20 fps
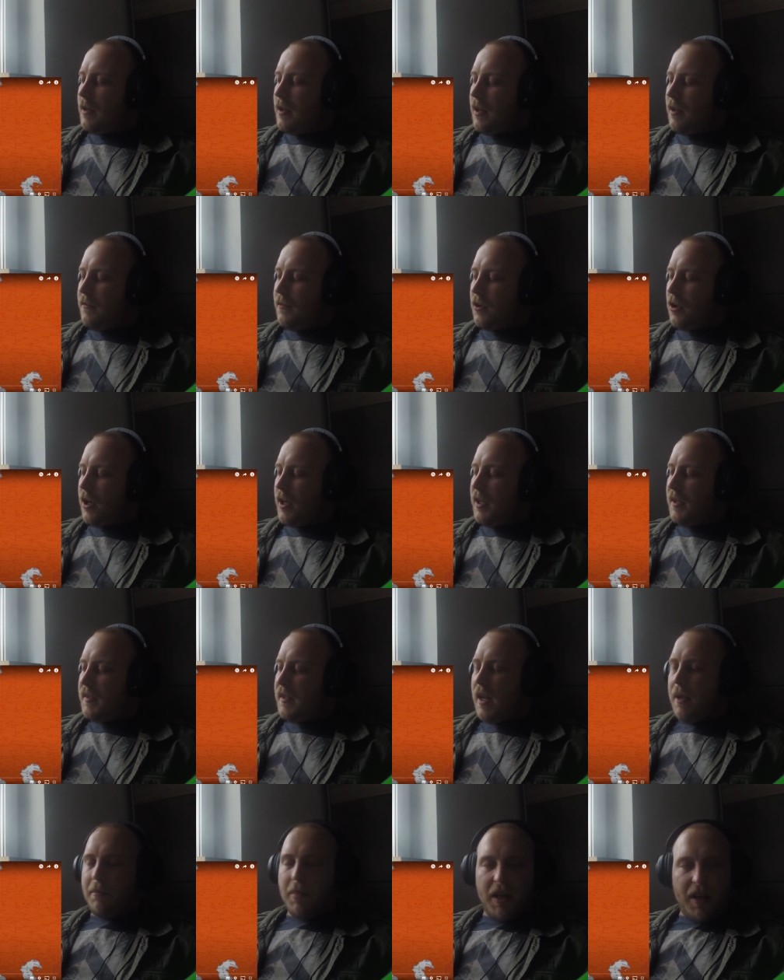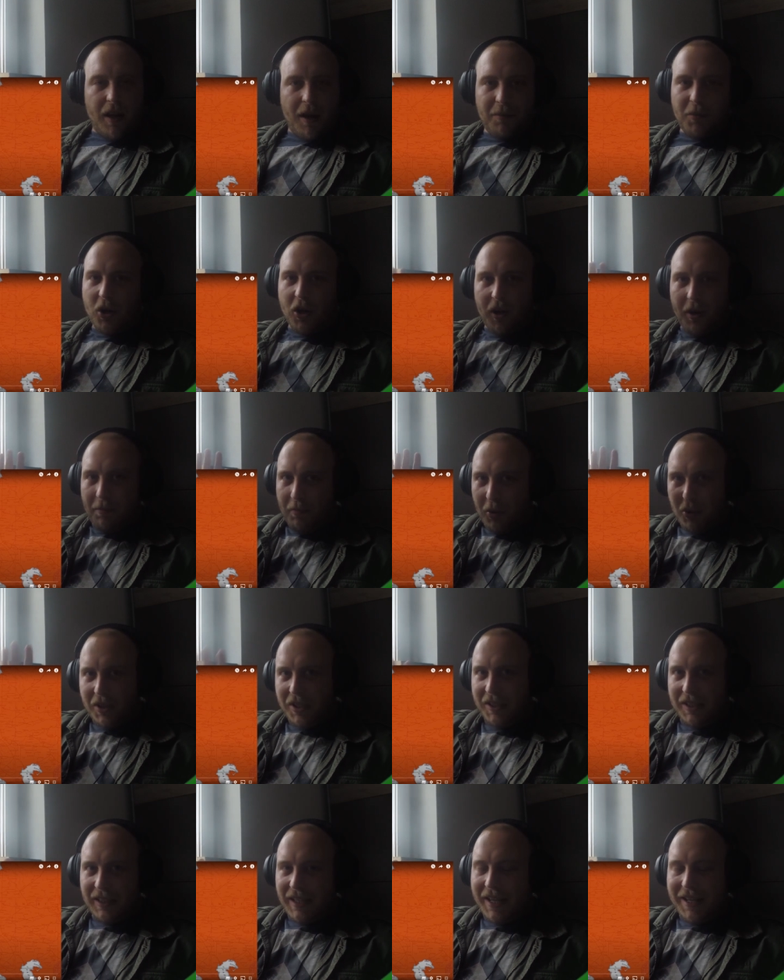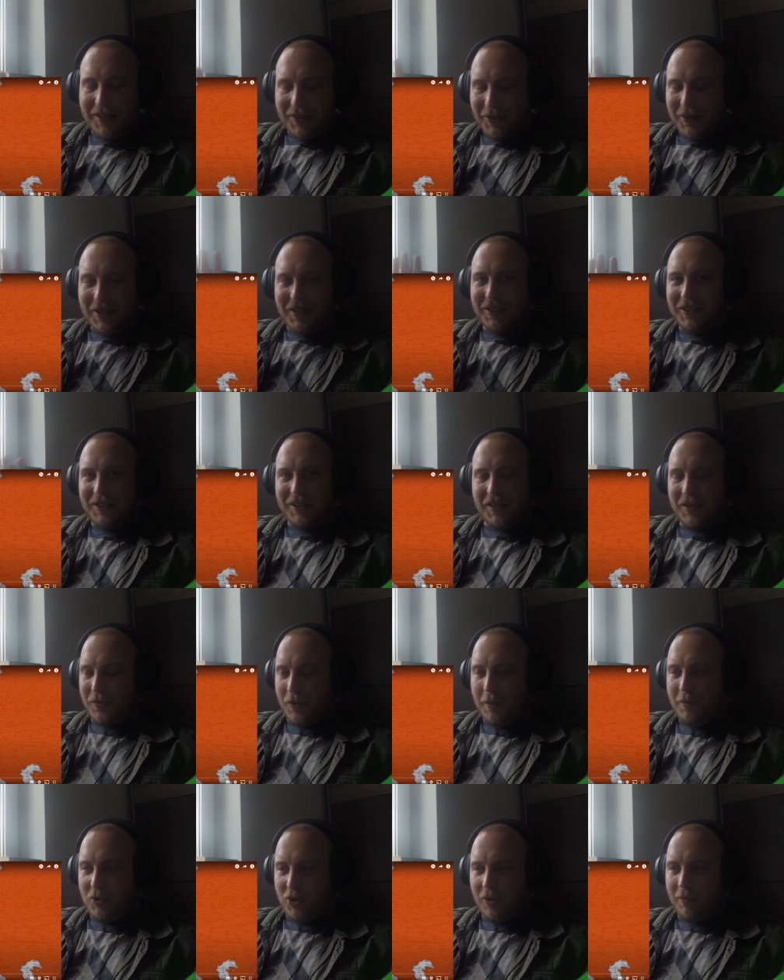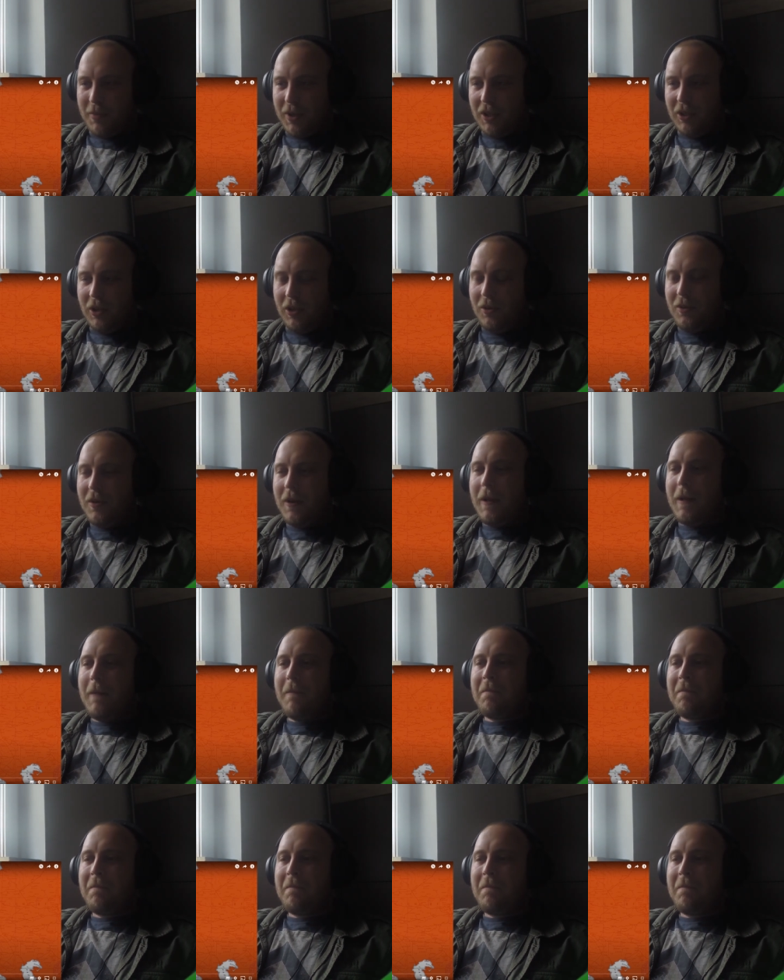I forgot his name, but I'm going to put it later in the description below.